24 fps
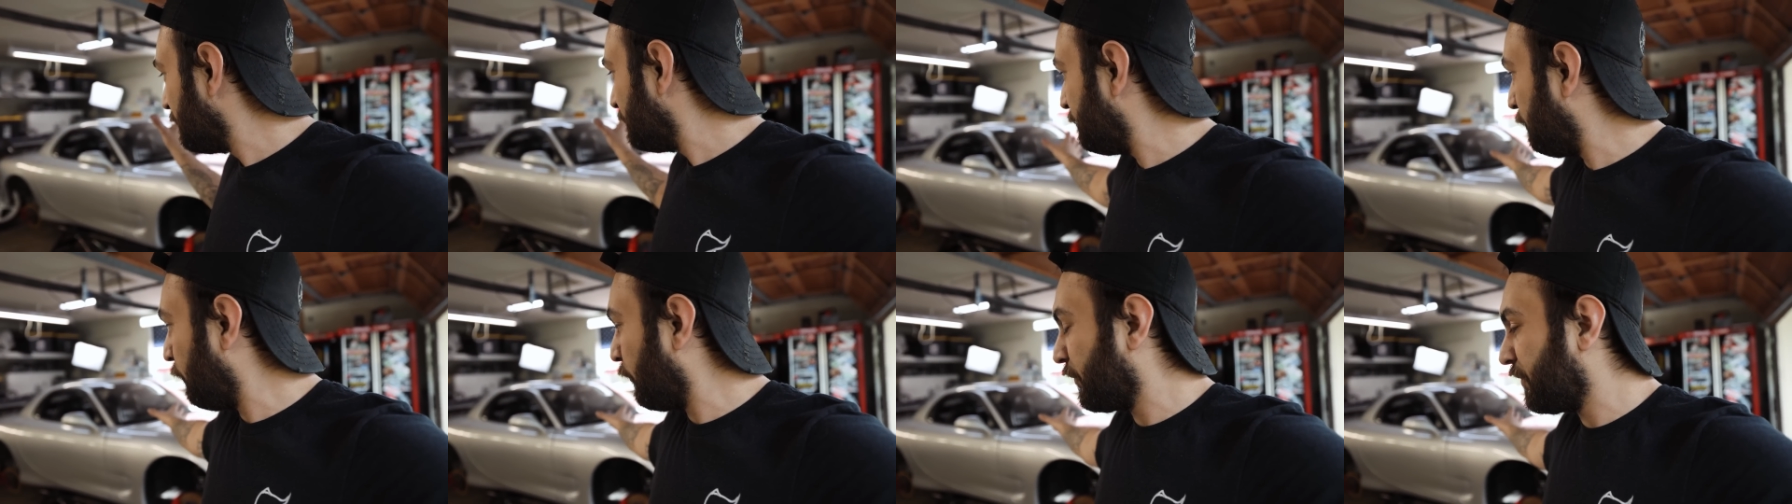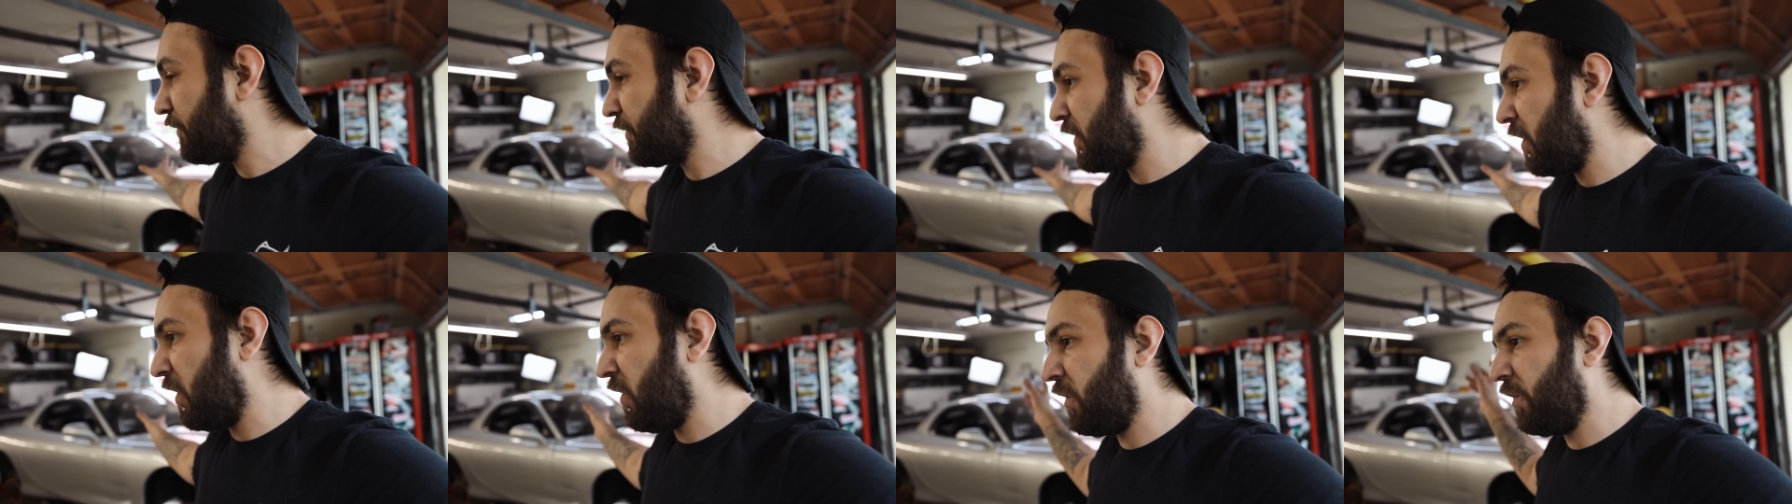for
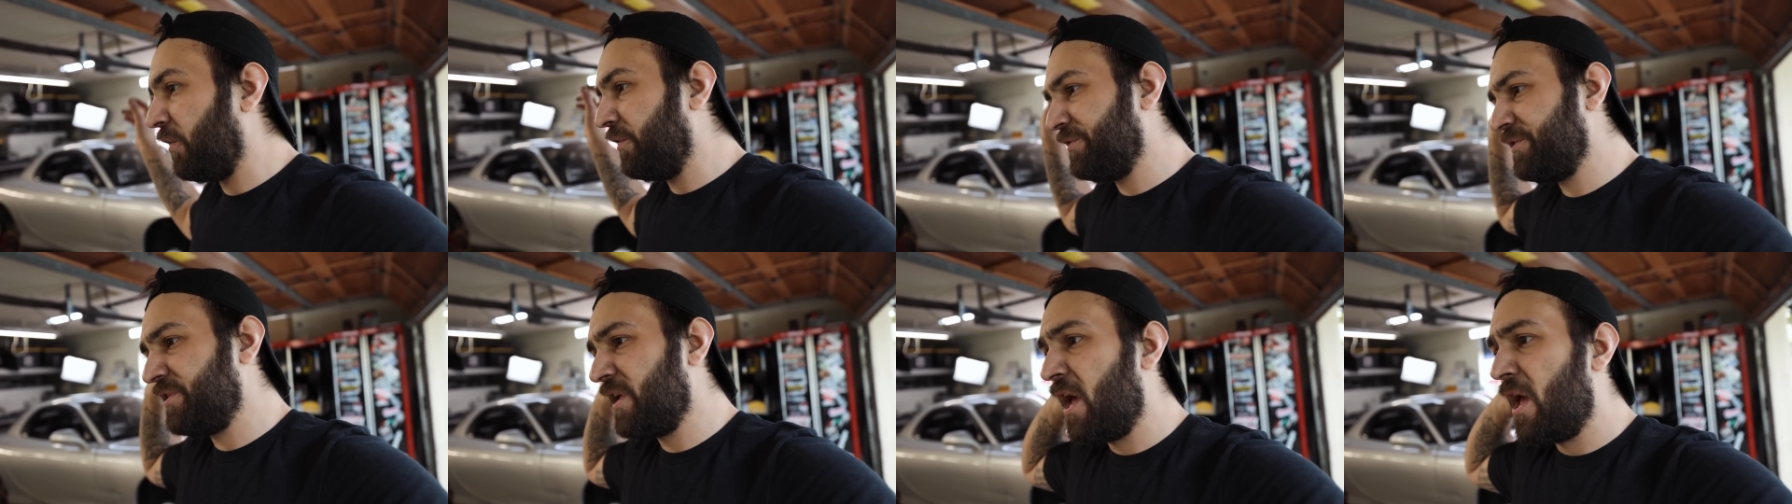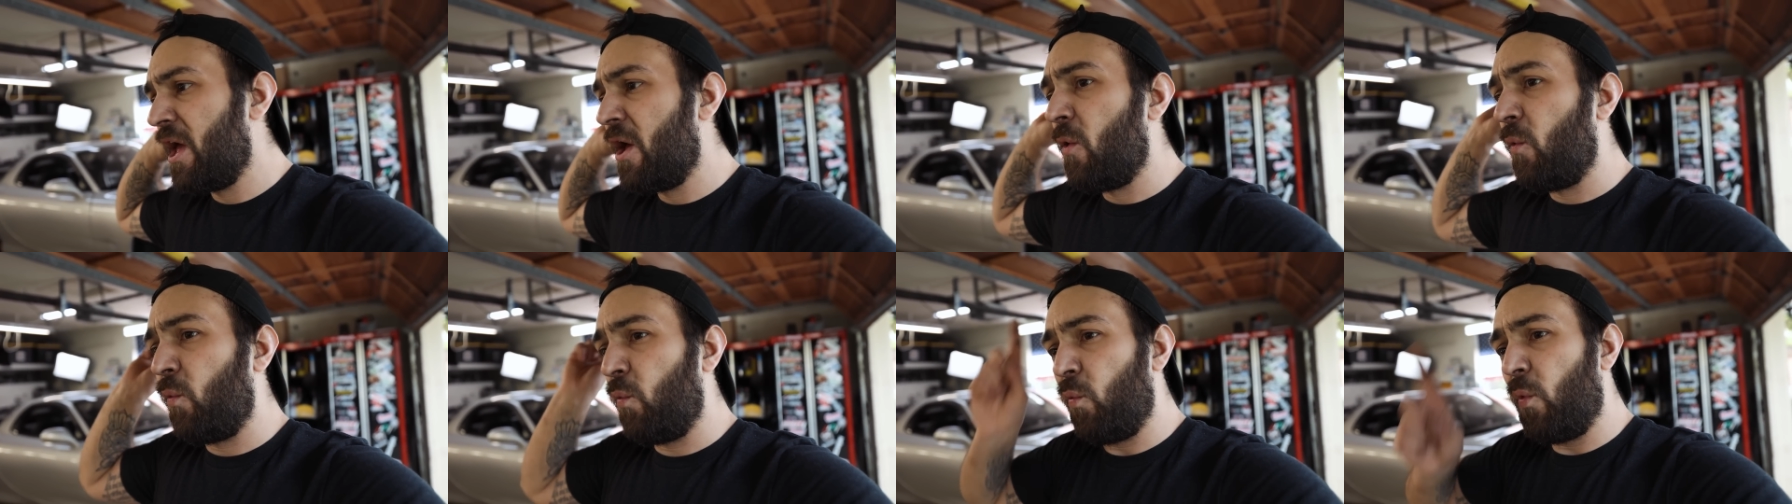the cars.
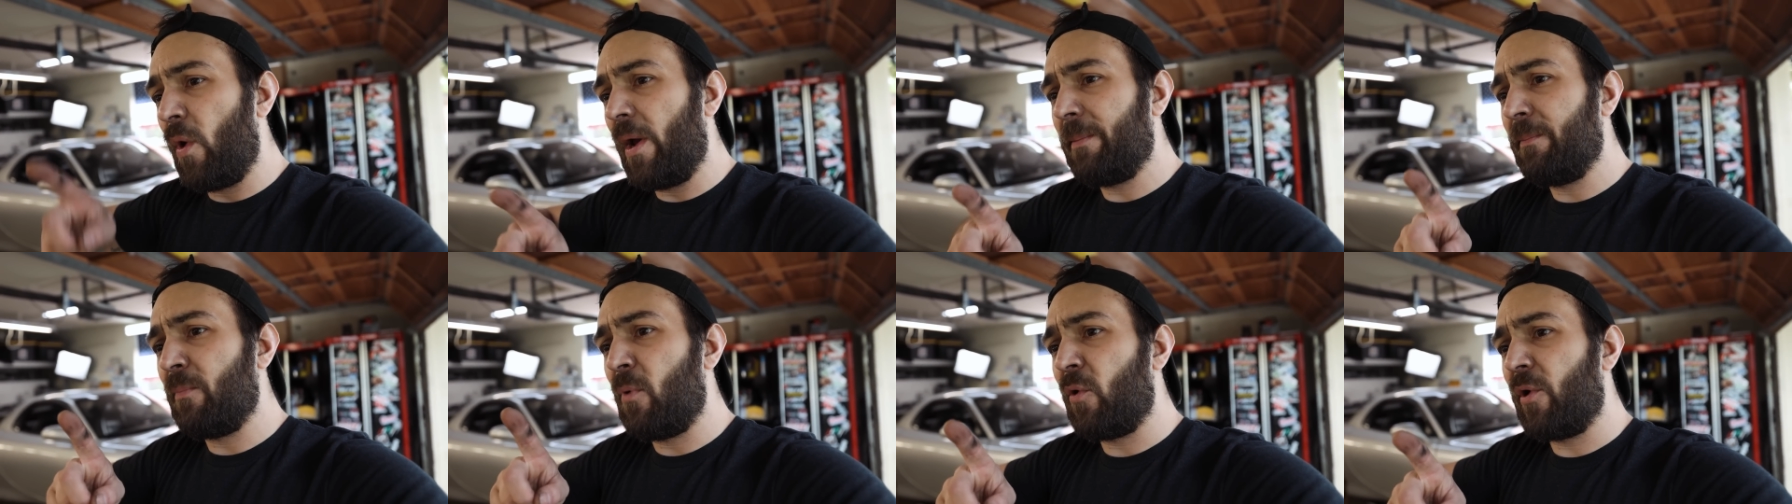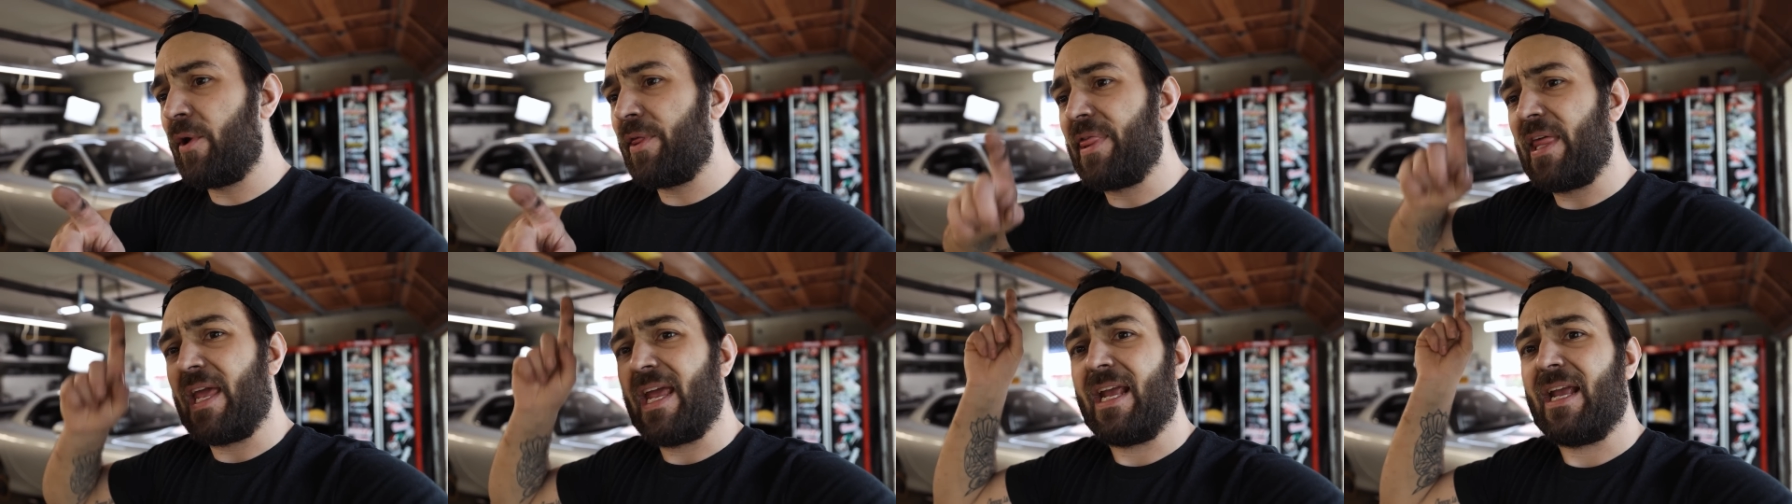One
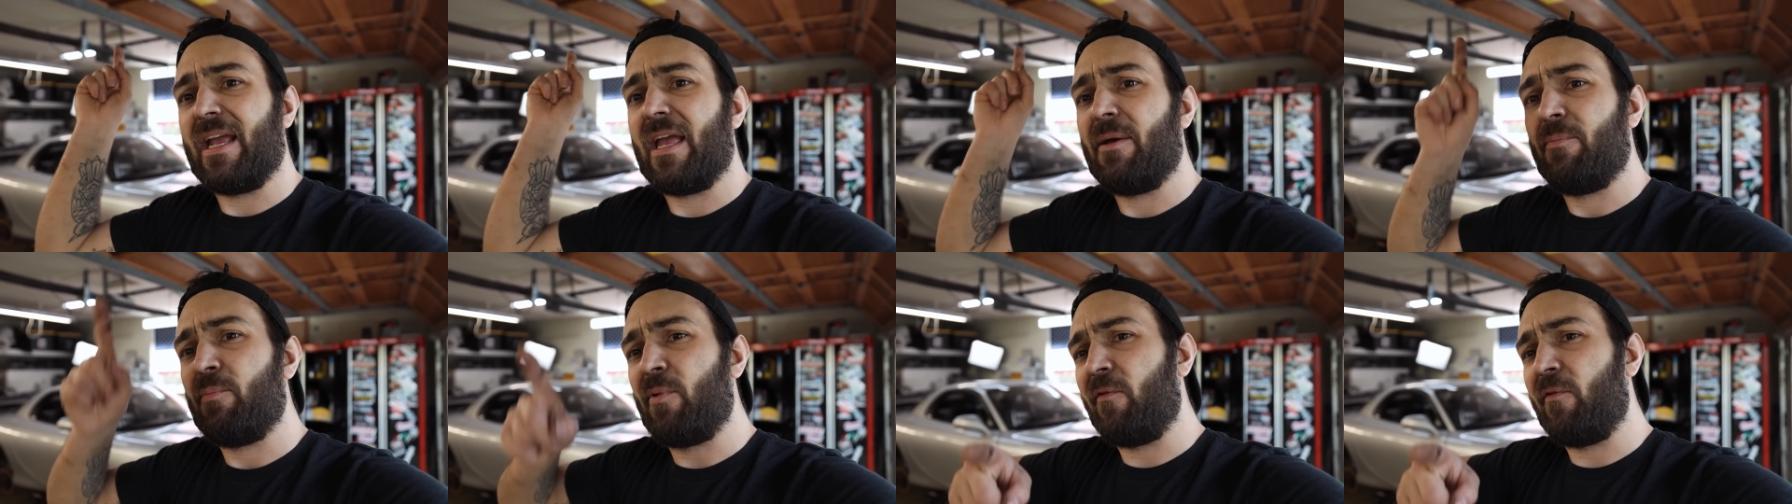more thing